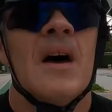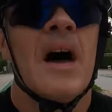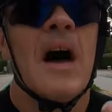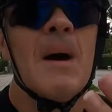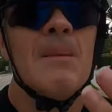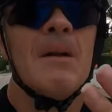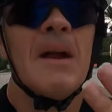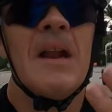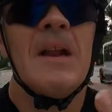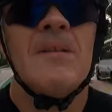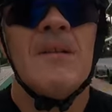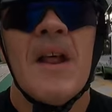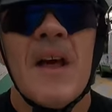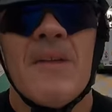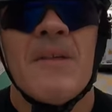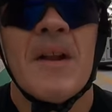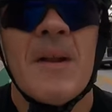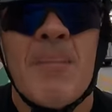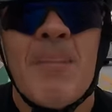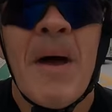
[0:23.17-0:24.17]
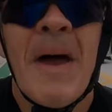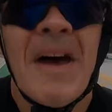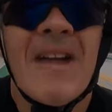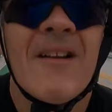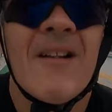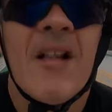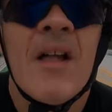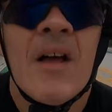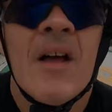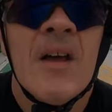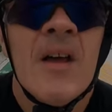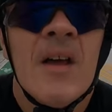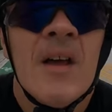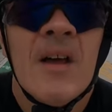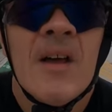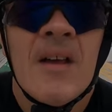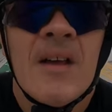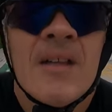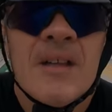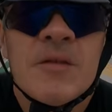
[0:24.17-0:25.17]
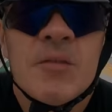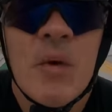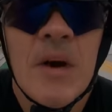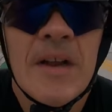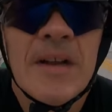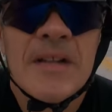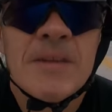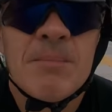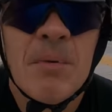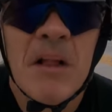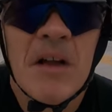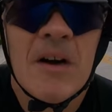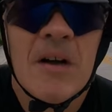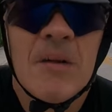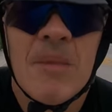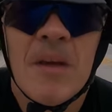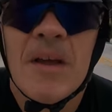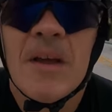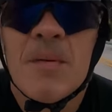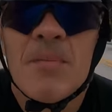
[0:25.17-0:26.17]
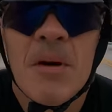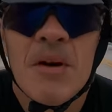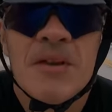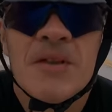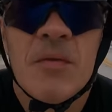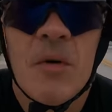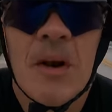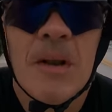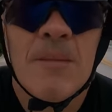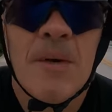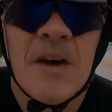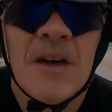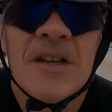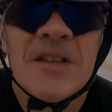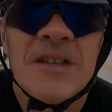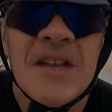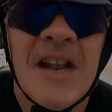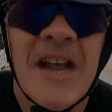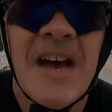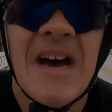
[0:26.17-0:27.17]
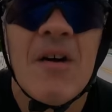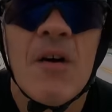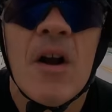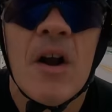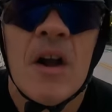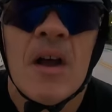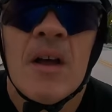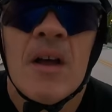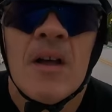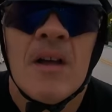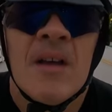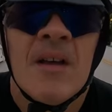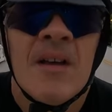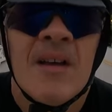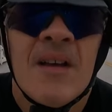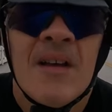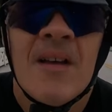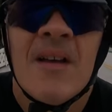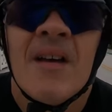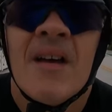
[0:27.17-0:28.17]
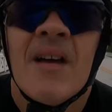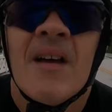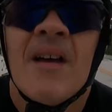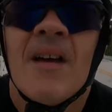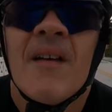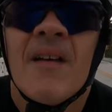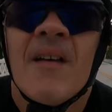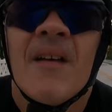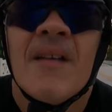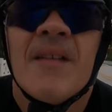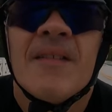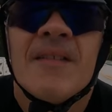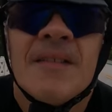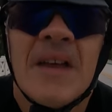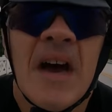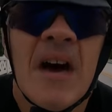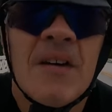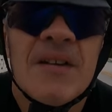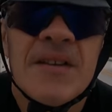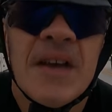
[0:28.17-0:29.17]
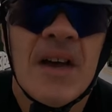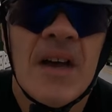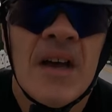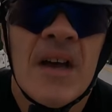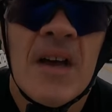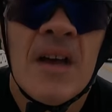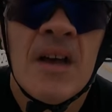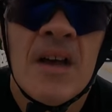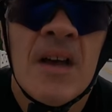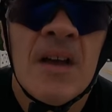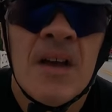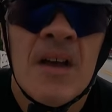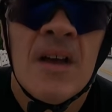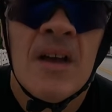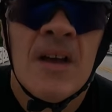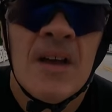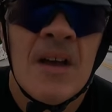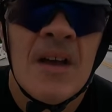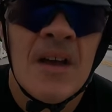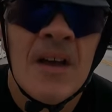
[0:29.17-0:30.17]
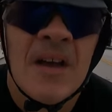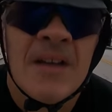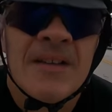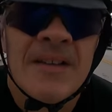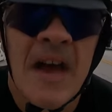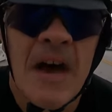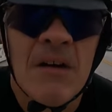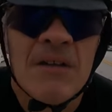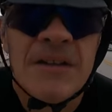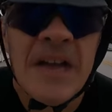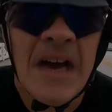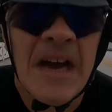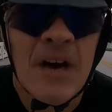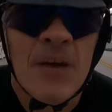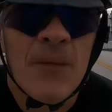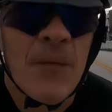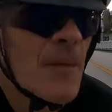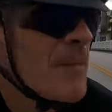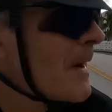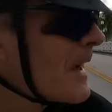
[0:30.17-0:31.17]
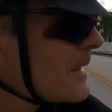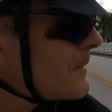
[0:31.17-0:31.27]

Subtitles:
I'm not even having to pedal. This wind is blowing me about 20 miles an hour down to downtown from